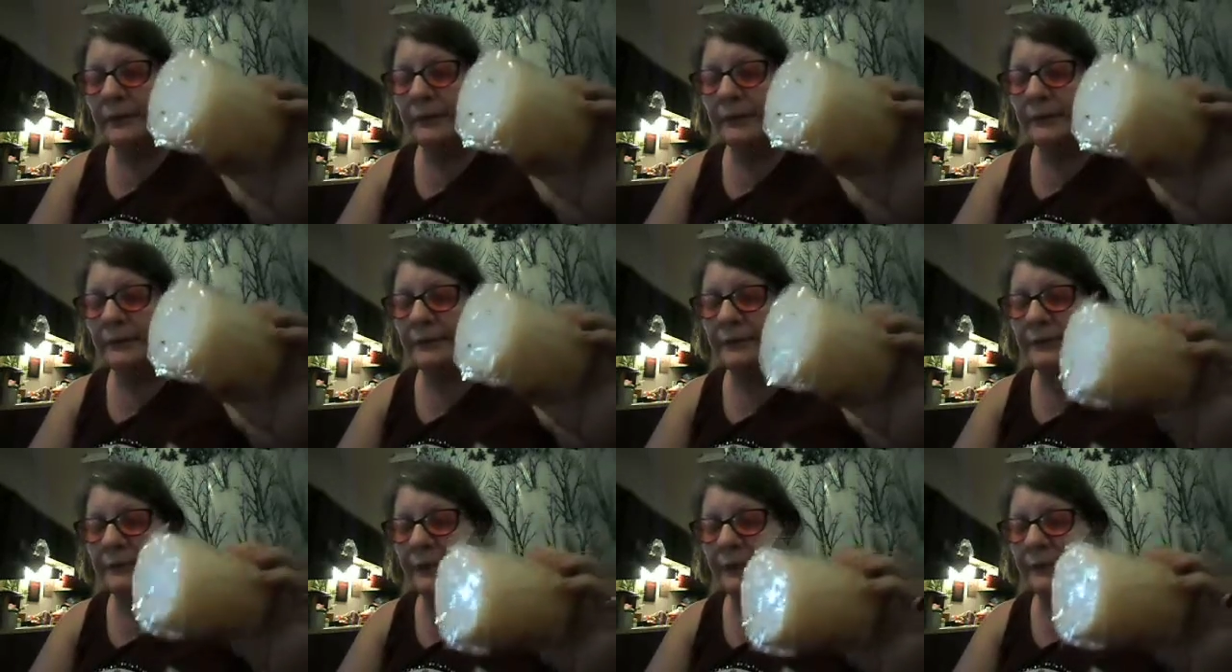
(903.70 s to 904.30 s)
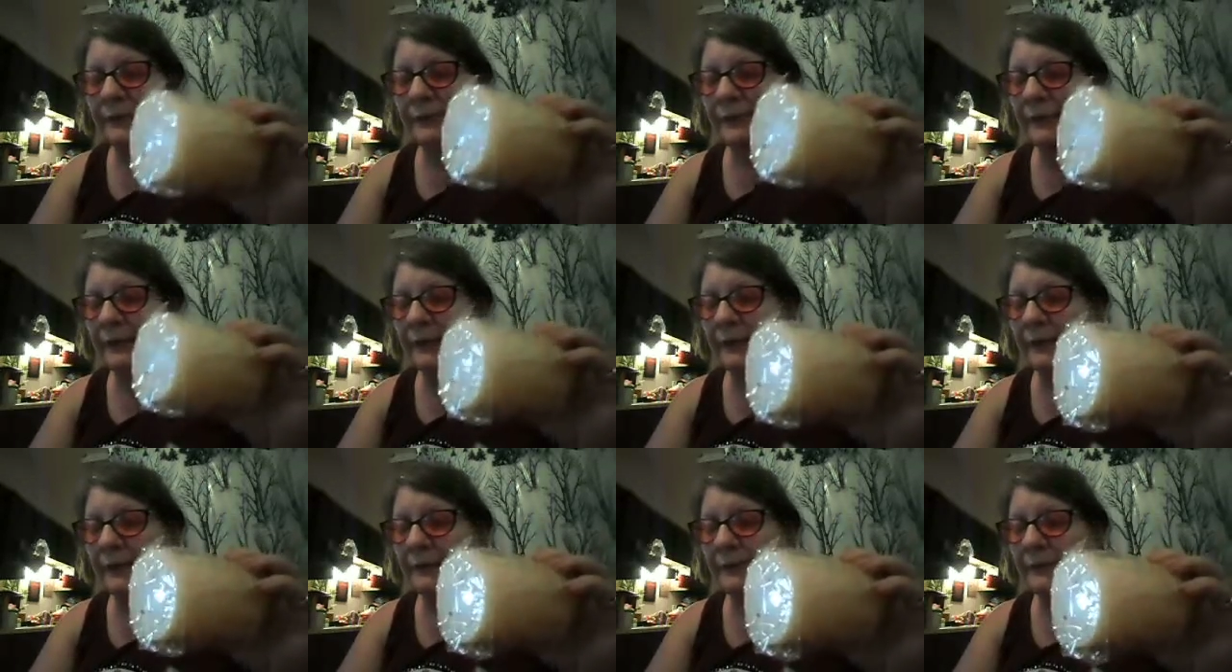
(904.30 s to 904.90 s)
the six
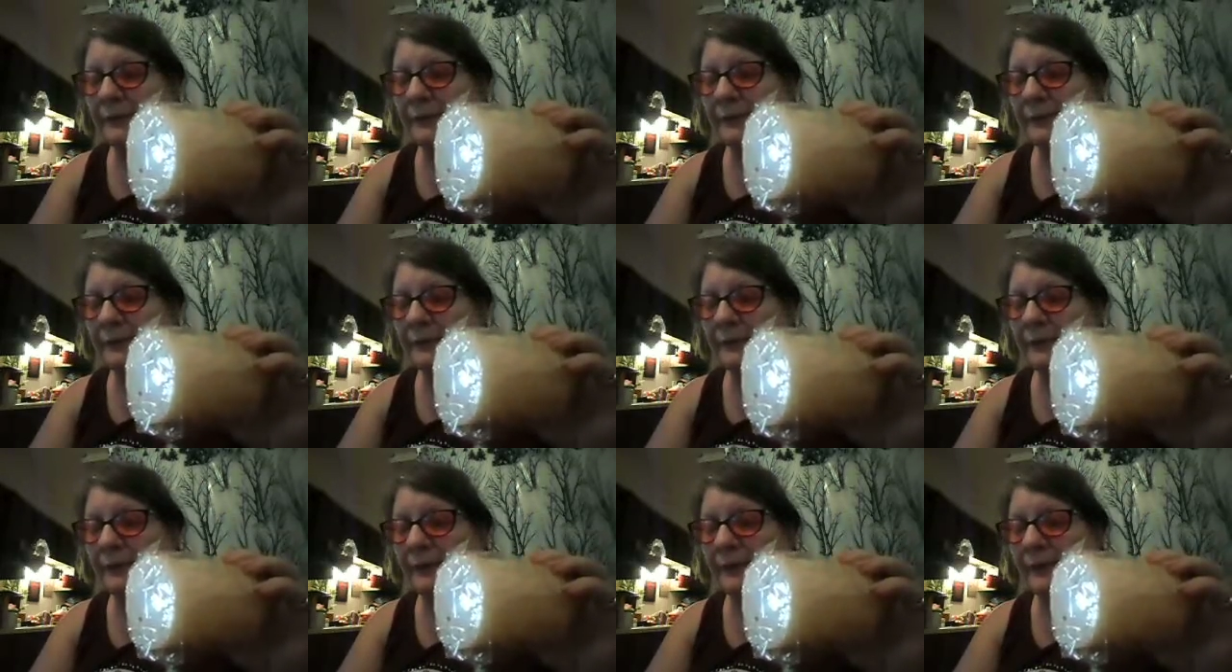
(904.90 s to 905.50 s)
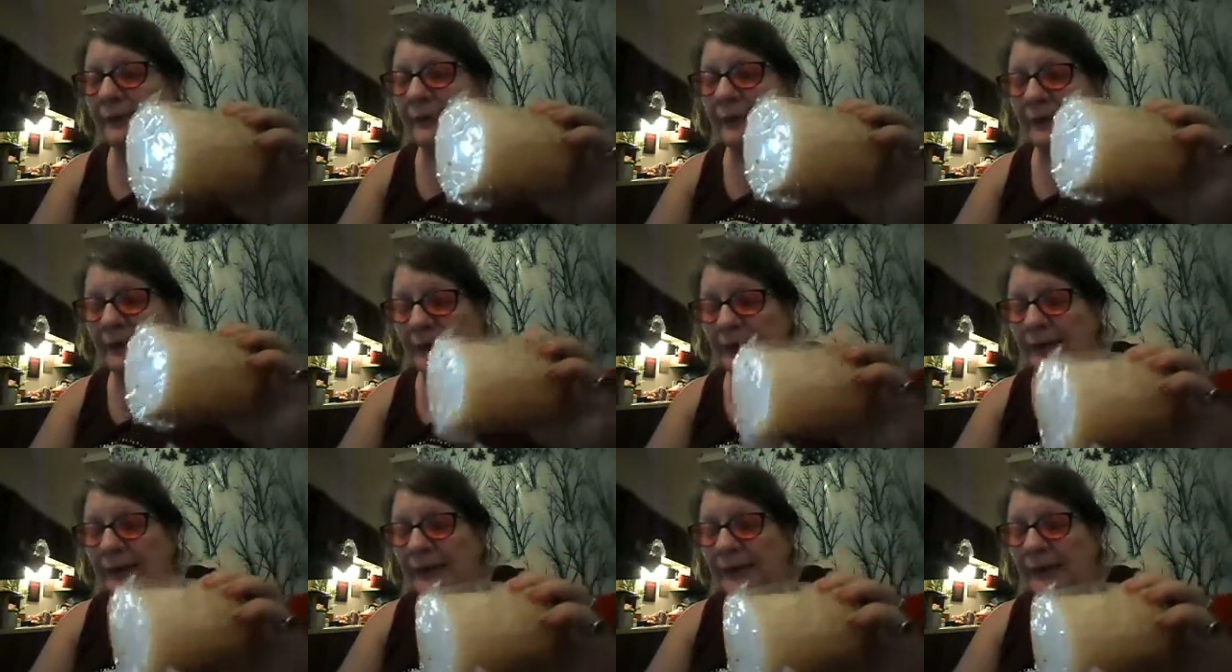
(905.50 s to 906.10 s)
inch
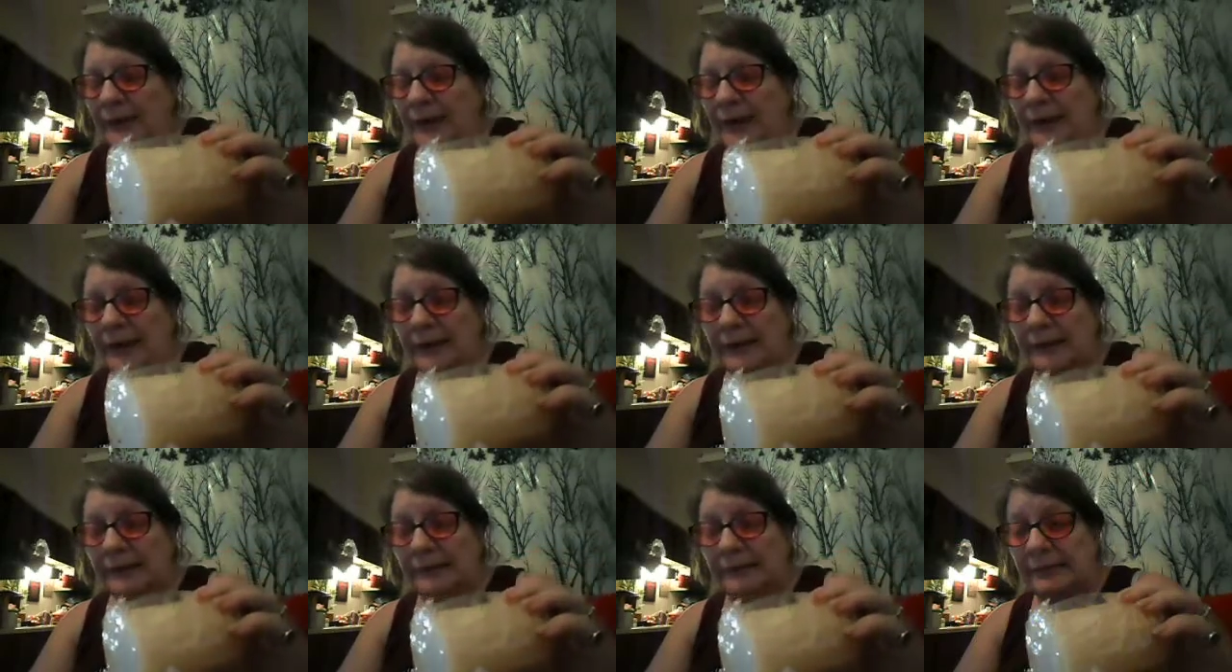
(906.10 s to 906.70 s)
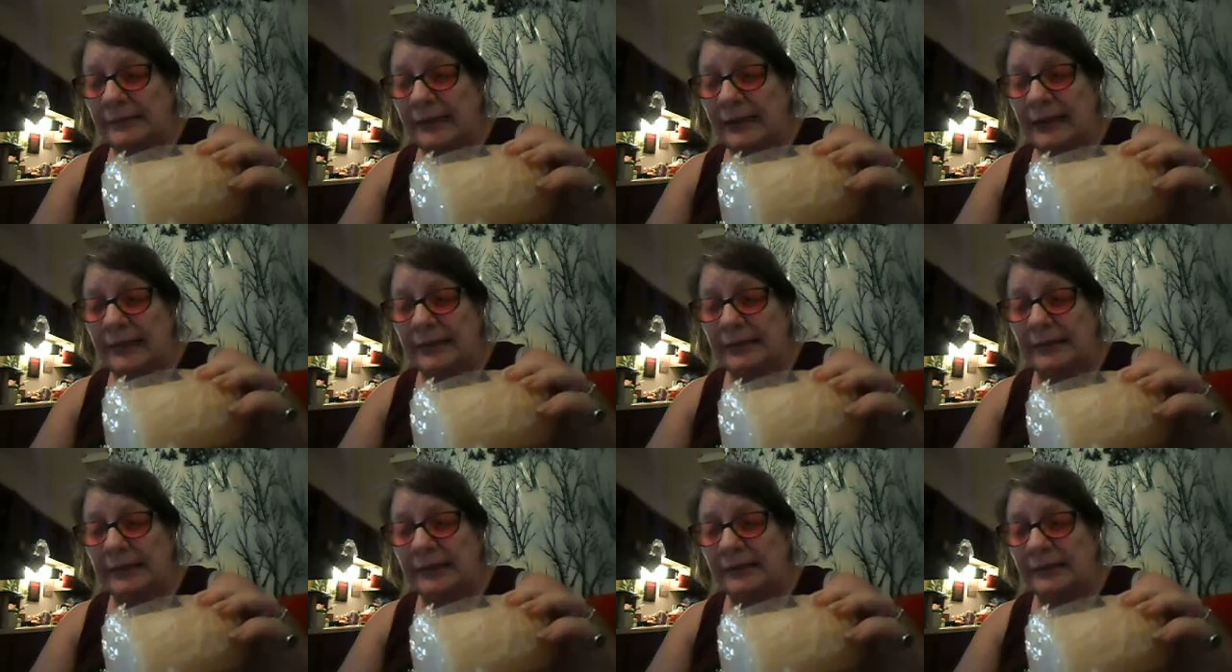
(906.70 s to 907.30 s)
right I guess
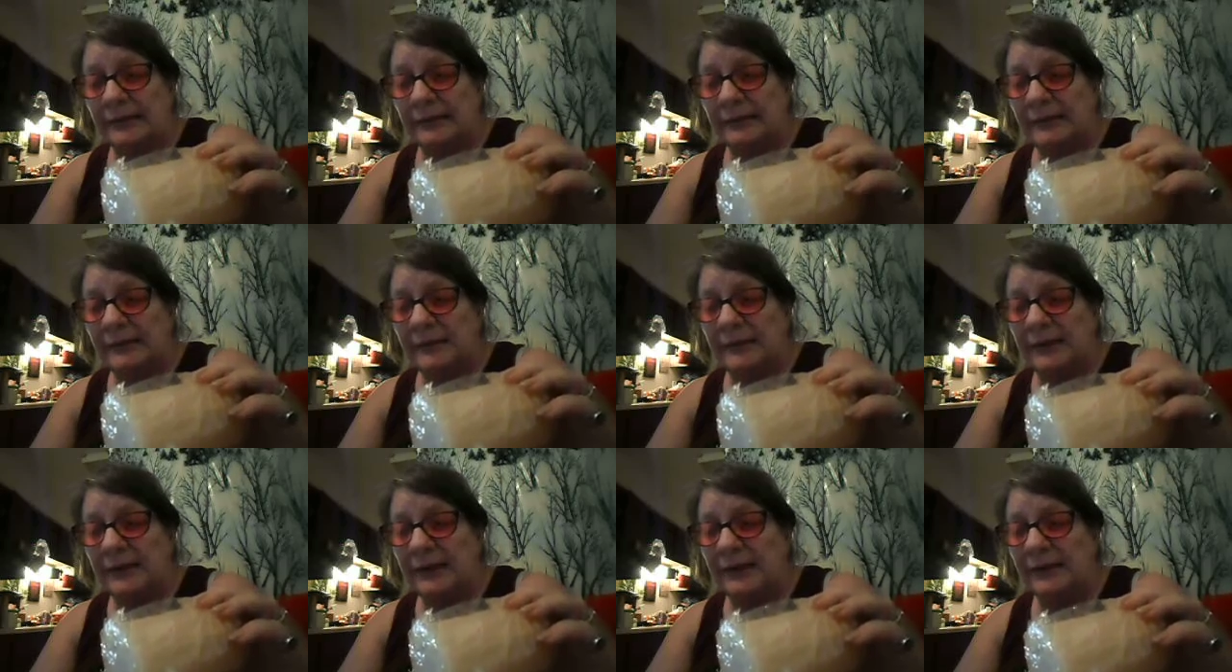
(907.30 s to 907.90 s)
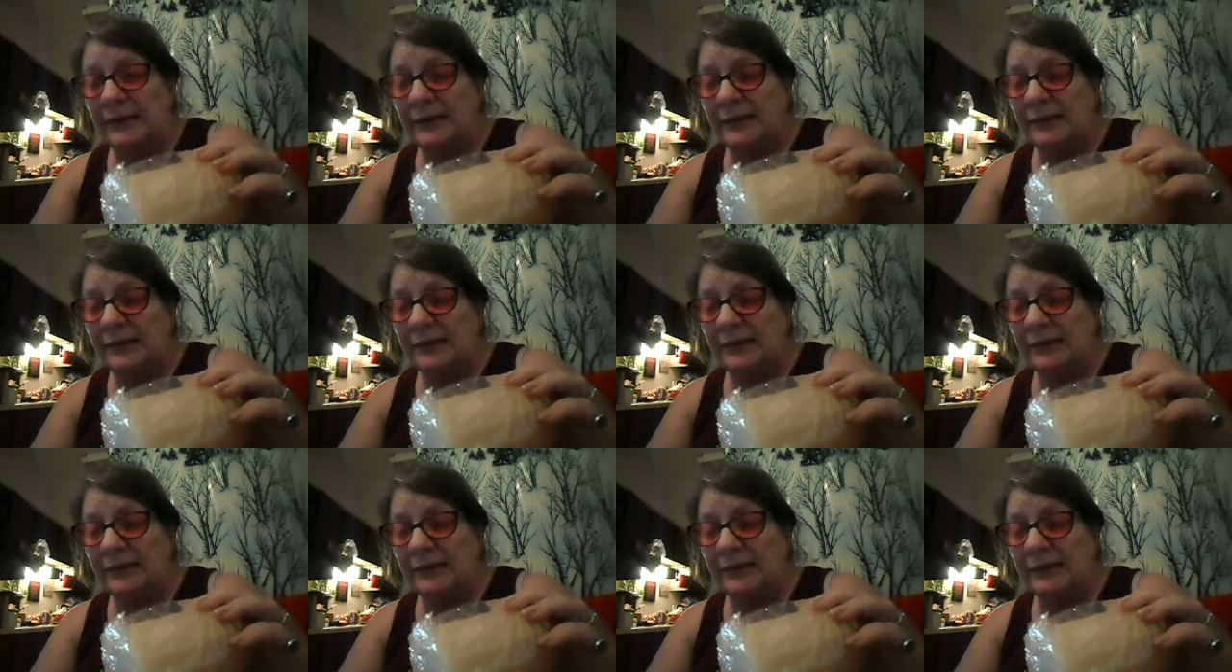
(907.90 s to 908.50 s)
eight dollars a
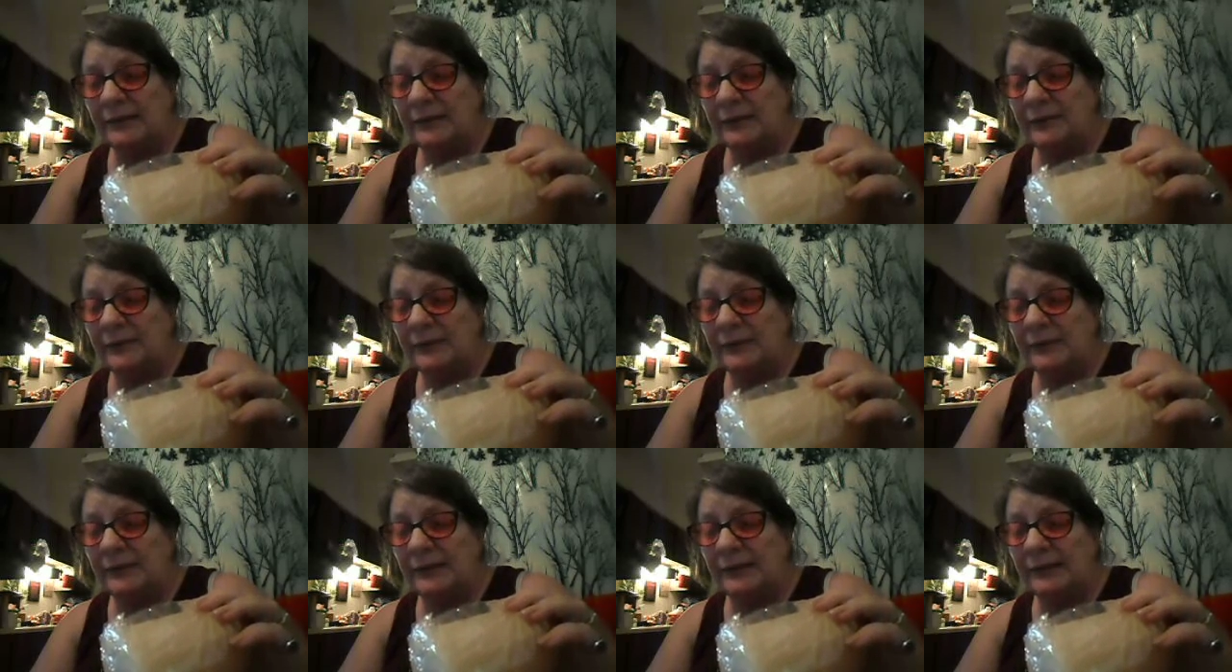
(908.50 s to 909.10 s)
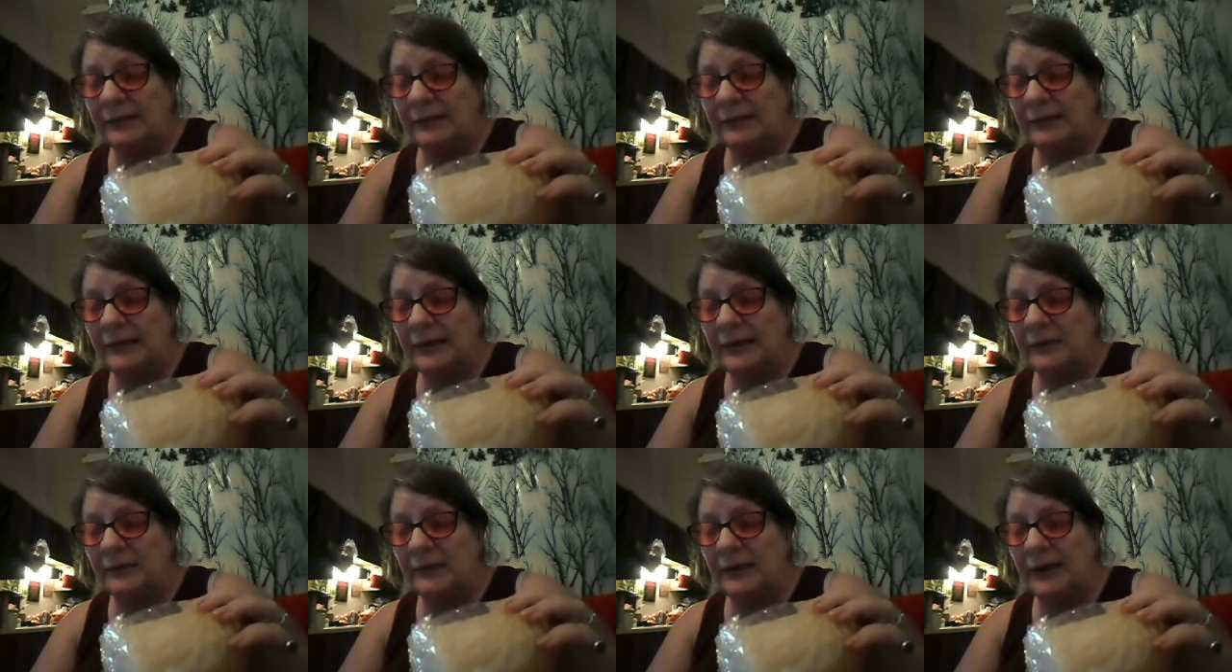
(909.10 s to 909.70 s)
piece, if I read this
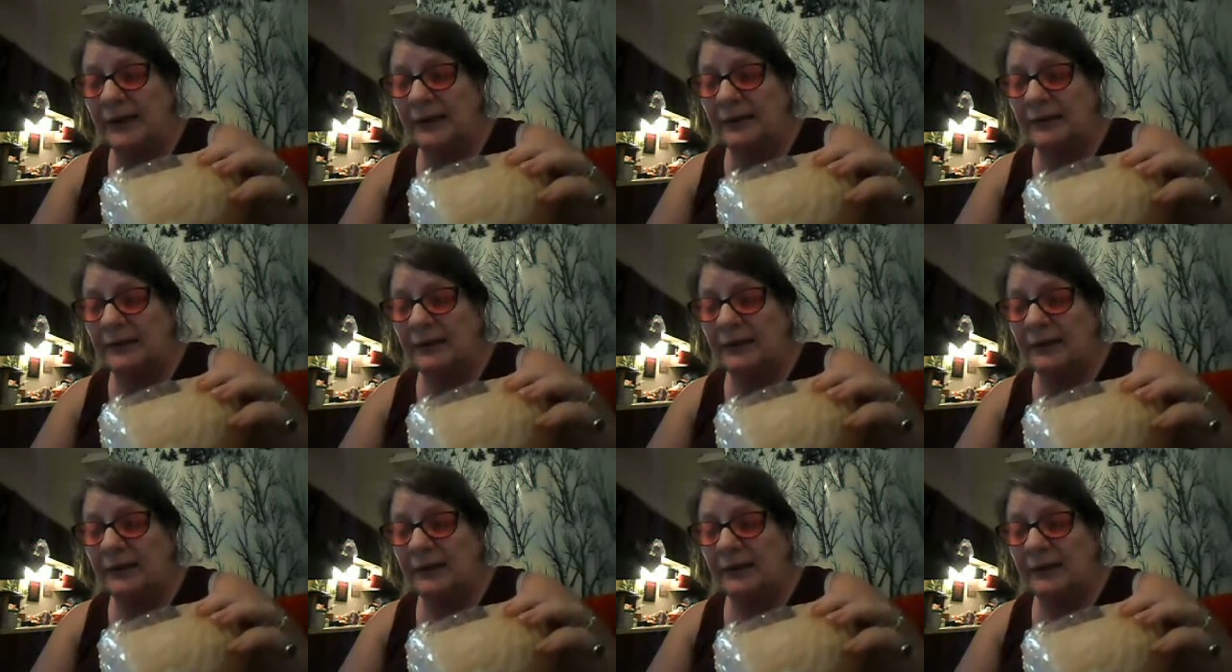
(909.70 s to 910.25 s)
down right.